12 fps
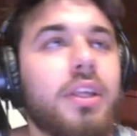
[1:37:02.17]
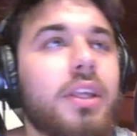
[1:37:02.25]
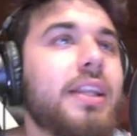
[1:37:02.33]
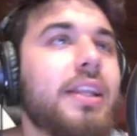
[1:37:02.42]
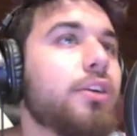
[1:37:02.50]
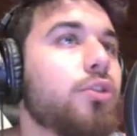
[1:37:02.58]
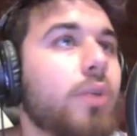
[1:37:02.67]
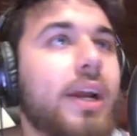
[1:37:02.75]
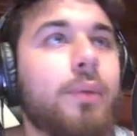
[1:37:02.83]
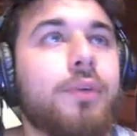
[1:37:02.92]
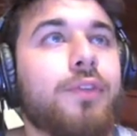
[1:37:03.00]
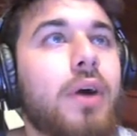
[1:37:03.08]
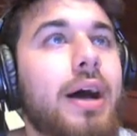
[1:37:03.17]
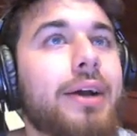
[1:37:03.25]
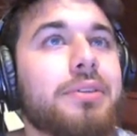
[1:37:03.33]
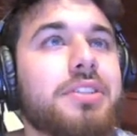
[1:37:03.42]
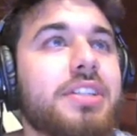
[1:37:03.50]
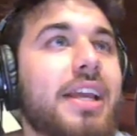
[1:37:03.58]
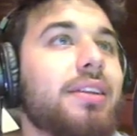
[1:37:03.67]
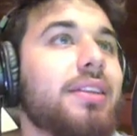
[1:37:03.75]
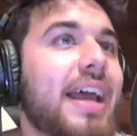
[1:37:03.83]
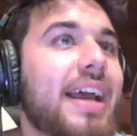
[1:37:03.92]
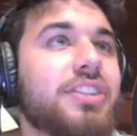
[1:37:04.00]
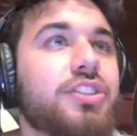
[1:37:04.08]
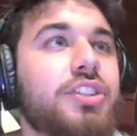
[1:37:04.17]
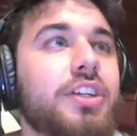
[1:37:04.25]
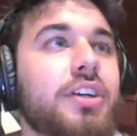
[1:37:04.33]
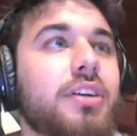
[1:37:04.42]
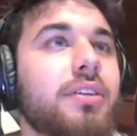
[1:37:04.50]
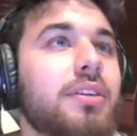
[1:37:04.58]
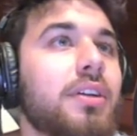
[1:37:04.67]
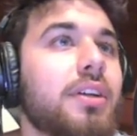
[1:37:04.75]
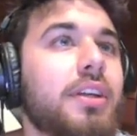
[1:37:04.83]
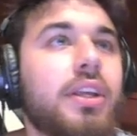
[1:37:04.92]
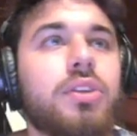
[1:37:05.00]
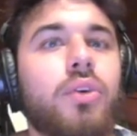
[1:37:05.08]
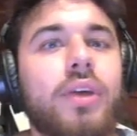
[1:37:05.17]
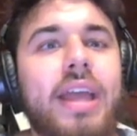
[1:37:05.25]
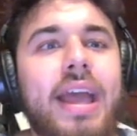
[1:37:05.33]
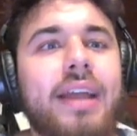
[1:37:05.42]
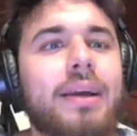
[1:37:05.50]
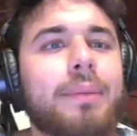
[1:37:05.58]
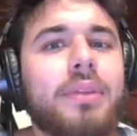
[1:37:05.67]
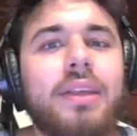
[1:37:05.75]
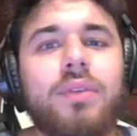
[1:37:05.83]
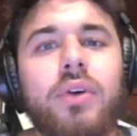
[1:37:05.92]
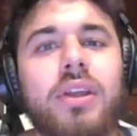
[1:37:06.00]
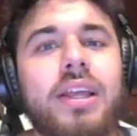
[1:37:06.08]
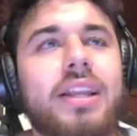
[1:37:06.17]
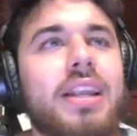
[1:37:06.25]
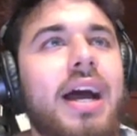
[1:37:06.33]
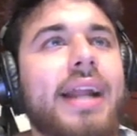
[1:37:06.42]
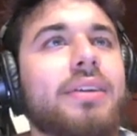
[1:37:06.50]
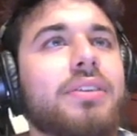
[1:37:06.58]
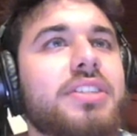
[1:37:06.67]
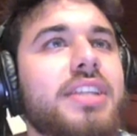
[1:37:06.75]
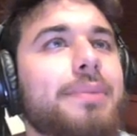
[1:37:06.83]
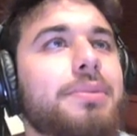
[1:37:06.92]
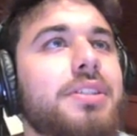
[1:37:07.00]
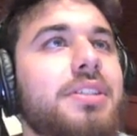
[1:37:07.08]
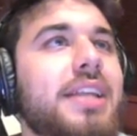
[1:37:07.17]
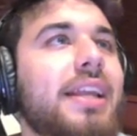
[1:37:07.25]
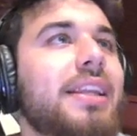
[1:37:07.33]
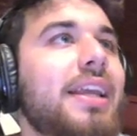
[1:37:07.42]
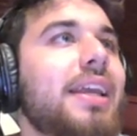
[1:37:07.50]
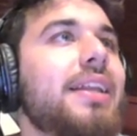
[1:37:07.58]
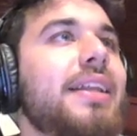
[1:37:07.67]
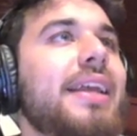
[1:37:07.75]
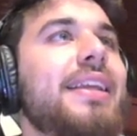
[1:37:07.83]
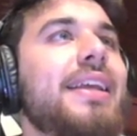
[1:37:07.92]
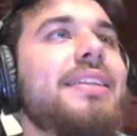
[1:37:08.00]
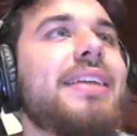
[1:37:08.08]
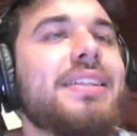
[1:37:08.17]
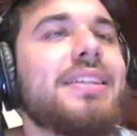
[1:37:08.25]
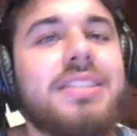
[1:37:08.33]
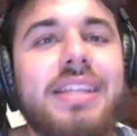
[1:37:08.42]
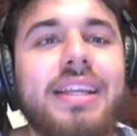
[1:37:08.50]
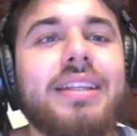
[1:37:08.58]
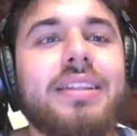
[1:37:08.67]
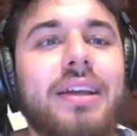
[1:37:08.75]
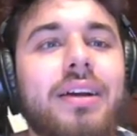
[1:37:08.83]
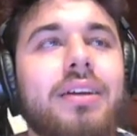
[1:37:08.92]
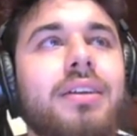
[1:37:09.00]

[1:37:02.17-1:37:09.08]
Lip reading: He did great with Ohio State last year. He's only had, I believe, only like 9 interceptions. They just needed